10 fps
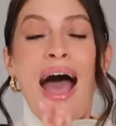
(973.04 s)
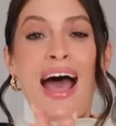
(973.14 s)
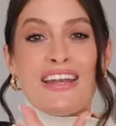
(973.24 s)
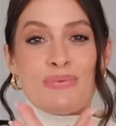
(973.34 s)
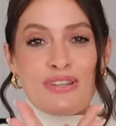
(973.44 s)

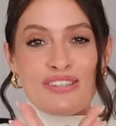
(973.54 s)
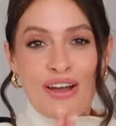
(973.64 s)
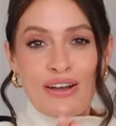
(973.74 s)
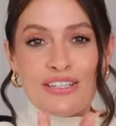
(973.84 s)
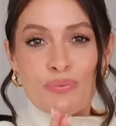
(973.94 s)
And we
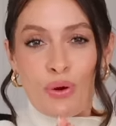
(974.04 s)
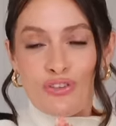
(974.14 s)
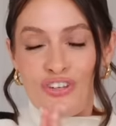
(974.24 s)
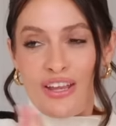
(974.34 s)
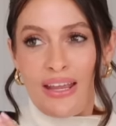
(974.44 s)
started
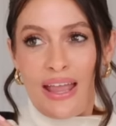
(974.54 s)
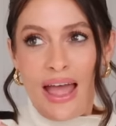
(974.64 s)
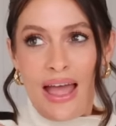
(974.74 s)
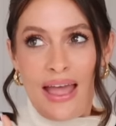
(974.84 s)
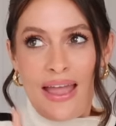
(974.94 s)
watching
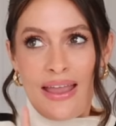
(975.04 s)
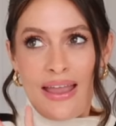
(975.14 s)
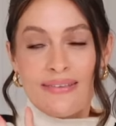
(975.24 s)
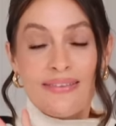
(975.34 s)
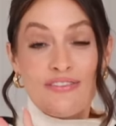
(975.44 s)

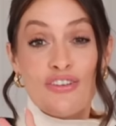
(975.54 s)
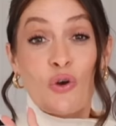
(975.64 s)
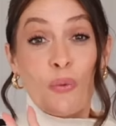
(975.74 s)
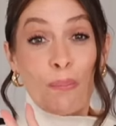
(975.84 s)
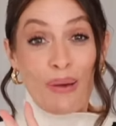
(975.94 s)
a series
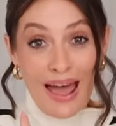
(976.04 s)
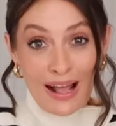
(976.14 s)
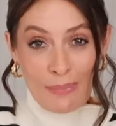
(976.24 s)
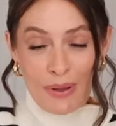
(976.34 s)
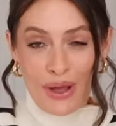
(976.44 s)
called
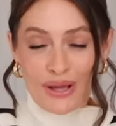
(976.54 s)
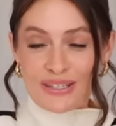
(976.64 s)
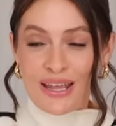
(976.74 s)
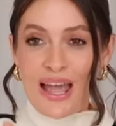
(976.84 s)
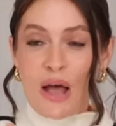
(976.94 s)
BLACKBIRD.